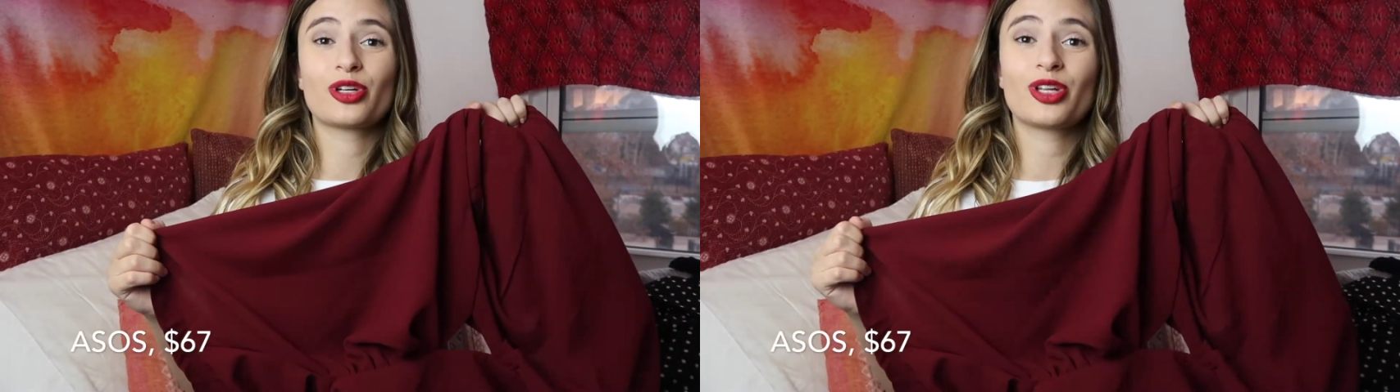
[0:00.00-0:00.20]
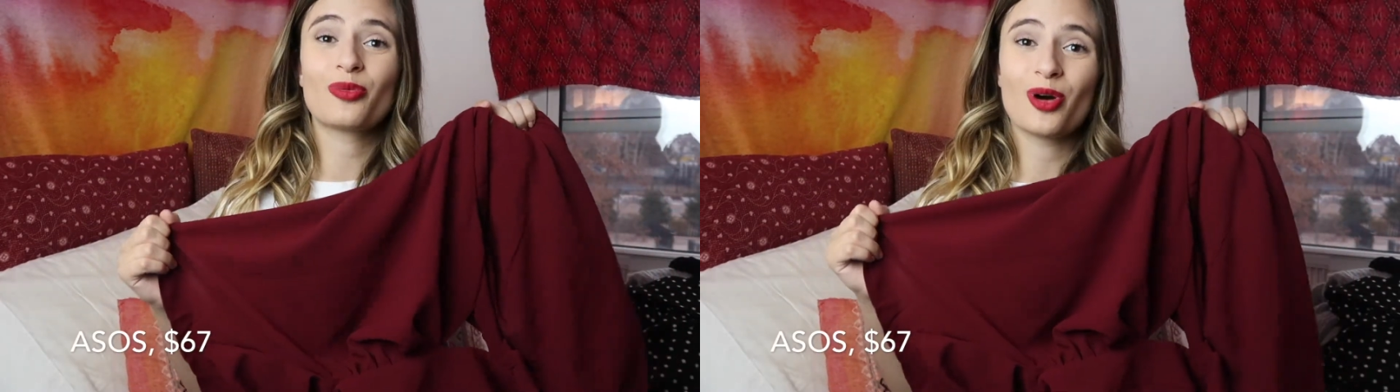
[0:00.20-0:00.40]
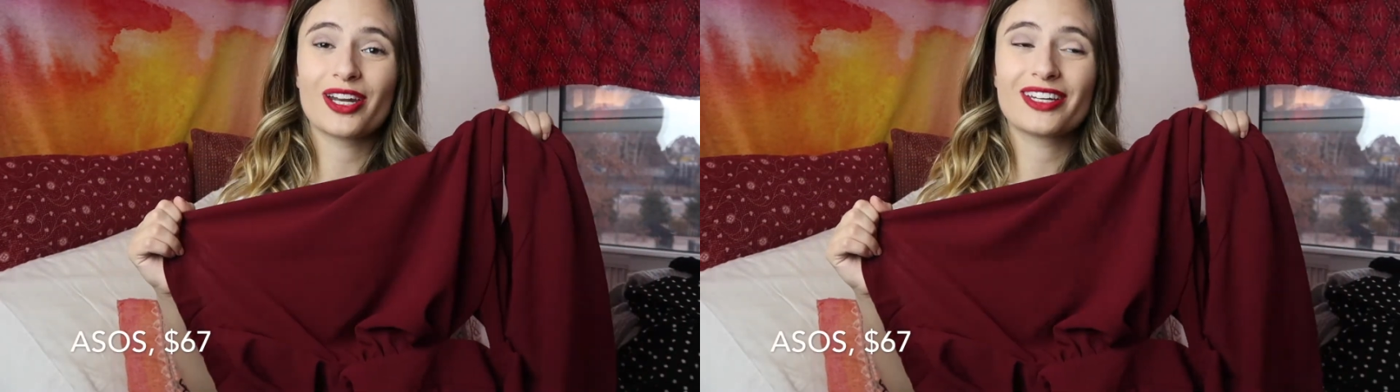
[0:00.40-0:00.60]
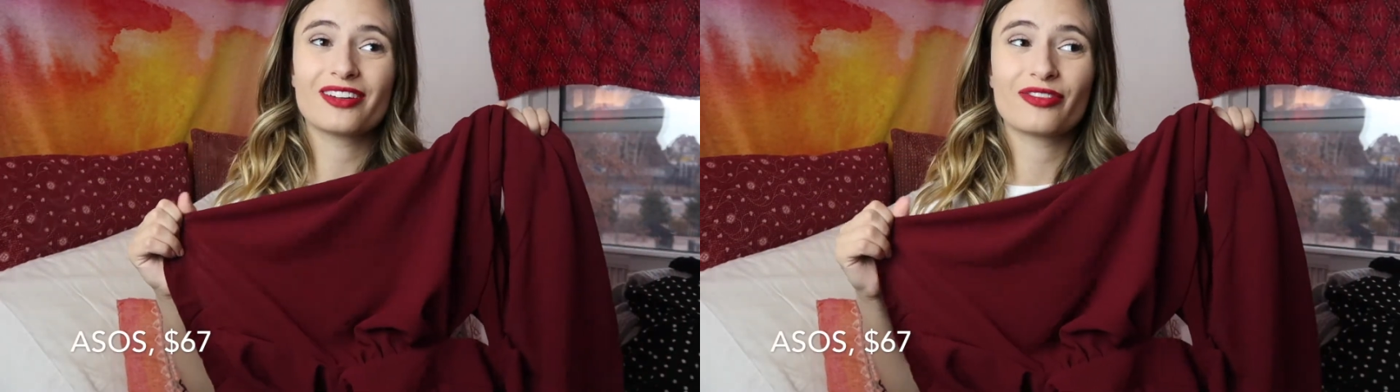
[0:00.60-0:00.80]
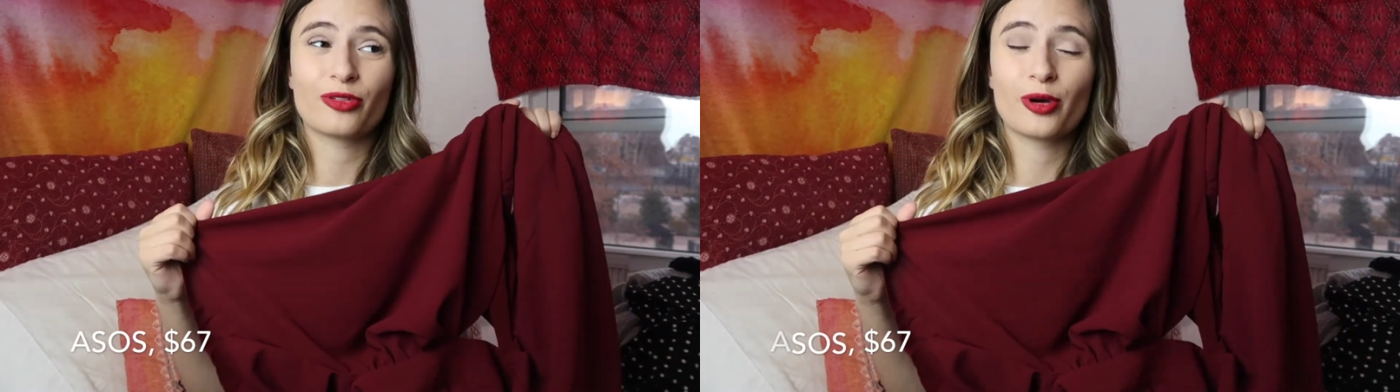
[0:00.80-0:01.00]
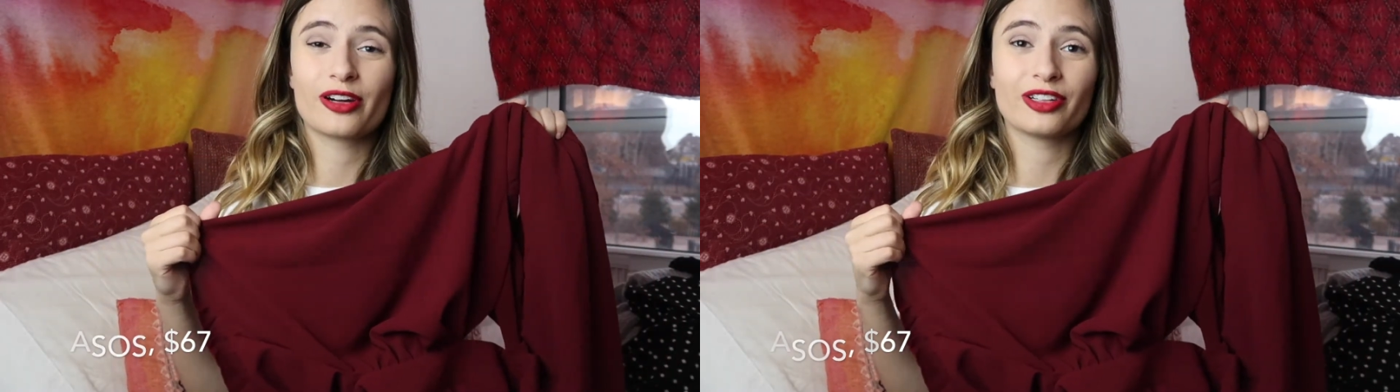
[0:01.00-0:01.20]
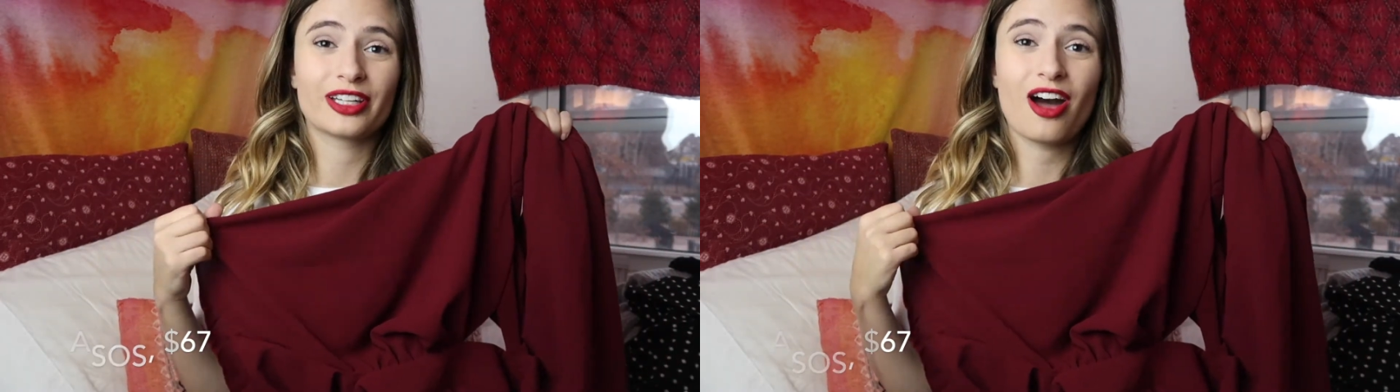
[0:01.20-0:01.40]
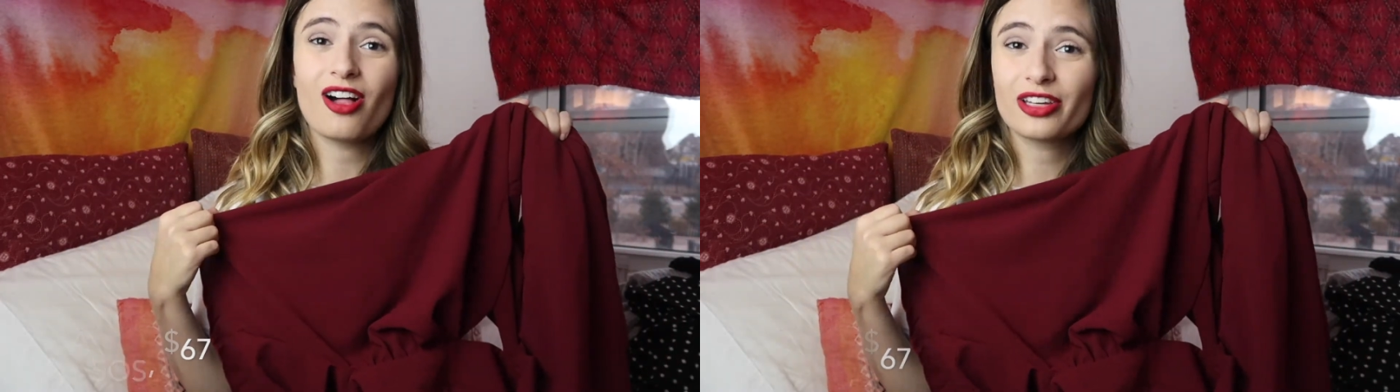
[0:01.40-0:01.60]
really wanted it for
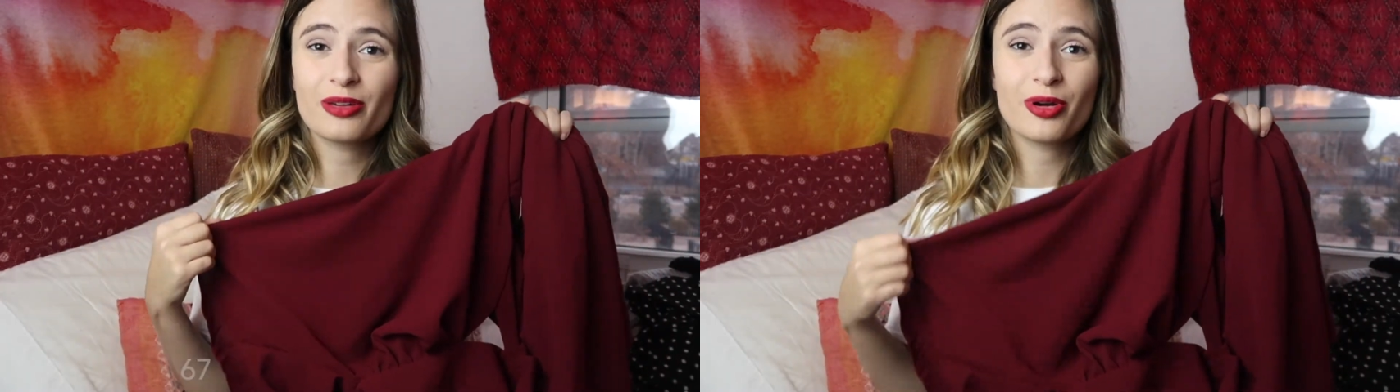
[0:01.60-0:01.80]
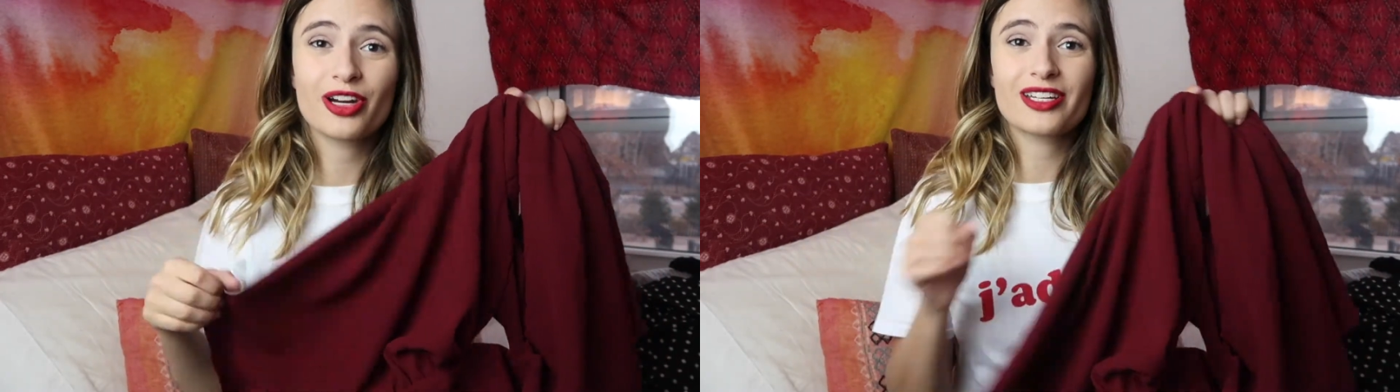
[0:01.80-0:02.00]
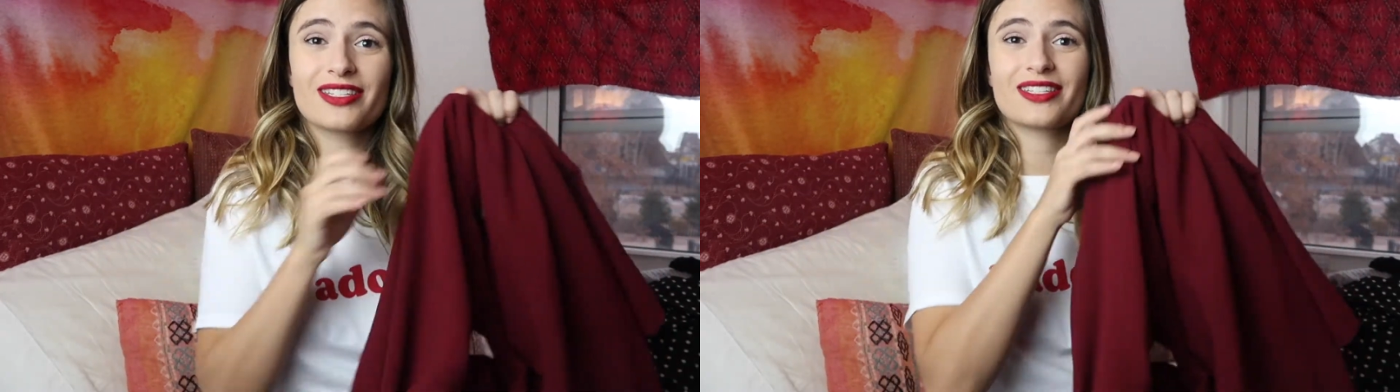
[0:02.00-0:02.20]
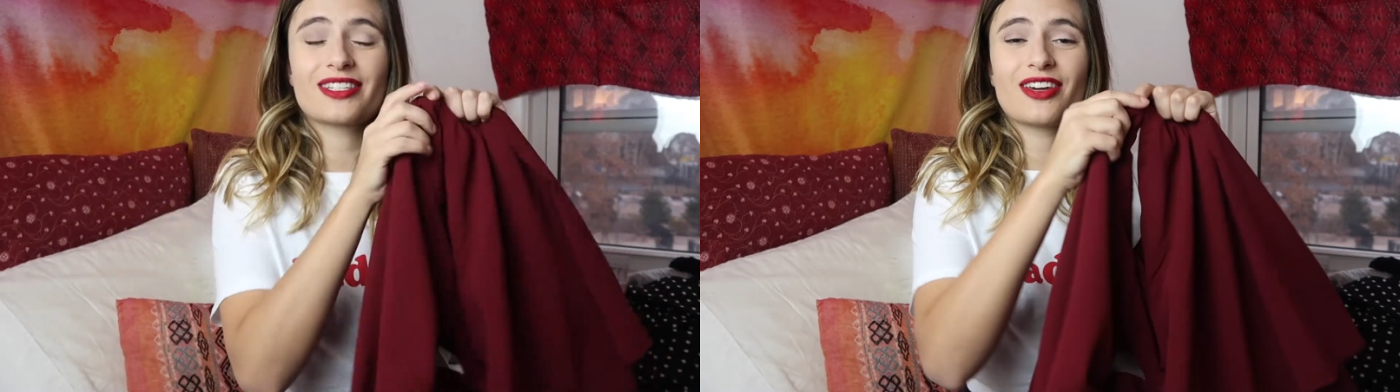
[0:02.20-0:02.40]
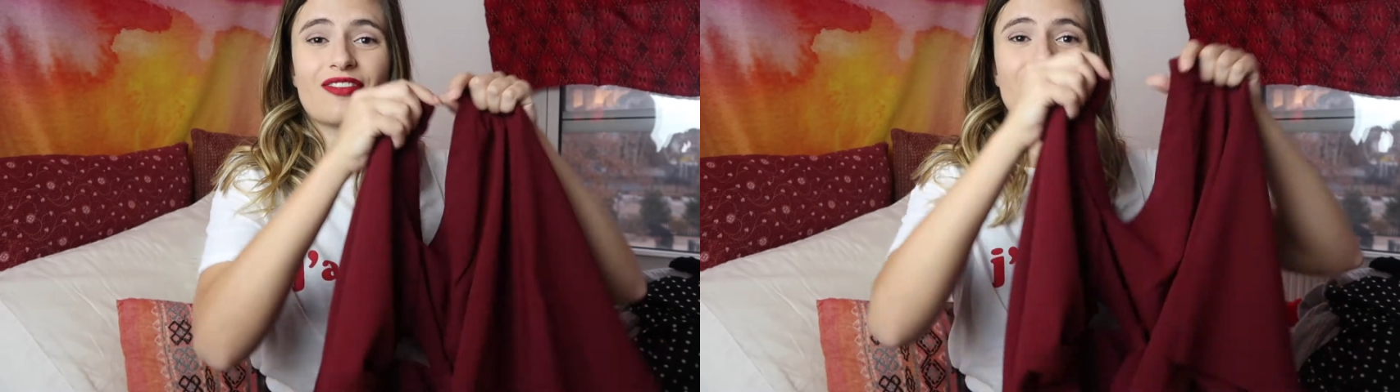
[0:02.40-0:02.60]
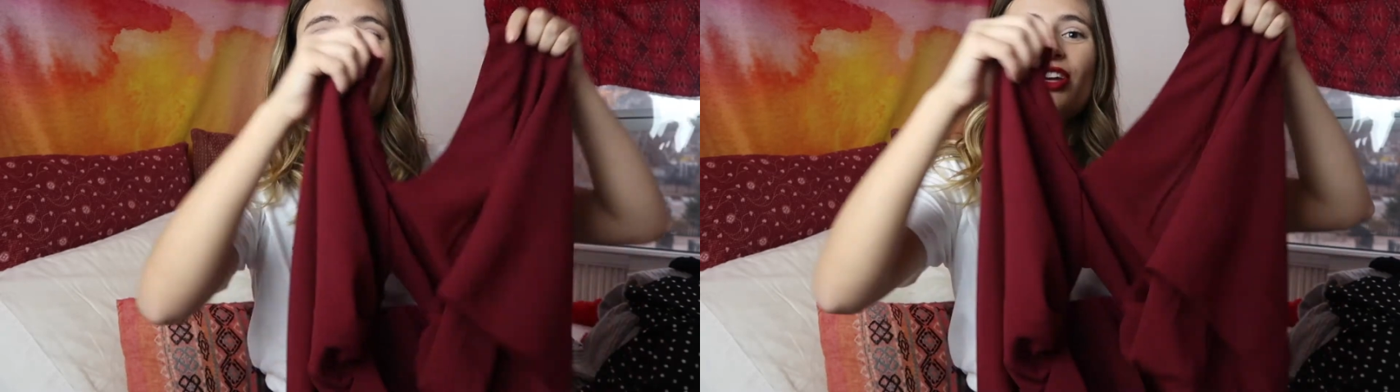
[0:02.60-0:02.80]
like holiday parties and stuff.